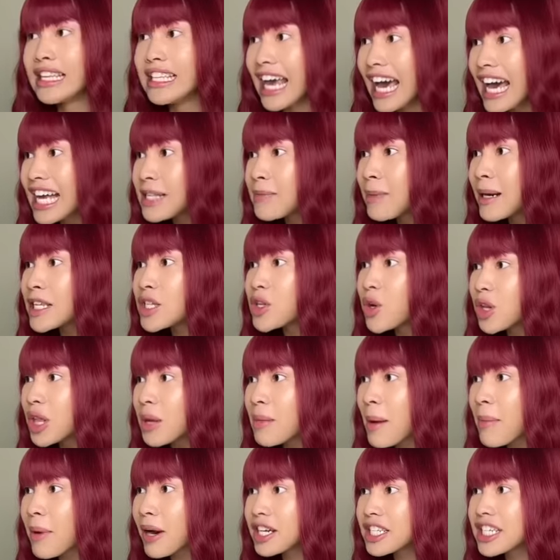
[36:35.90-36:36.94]
Yes, but I told
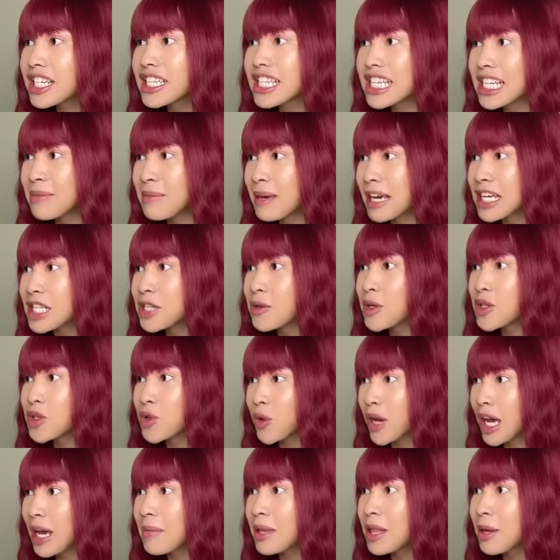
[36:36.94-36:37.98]
him my parents are sleeping because it
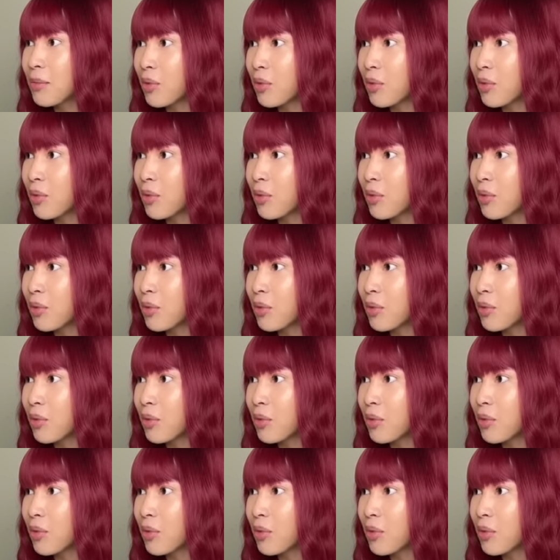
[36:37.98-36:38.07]
was 2 a.m.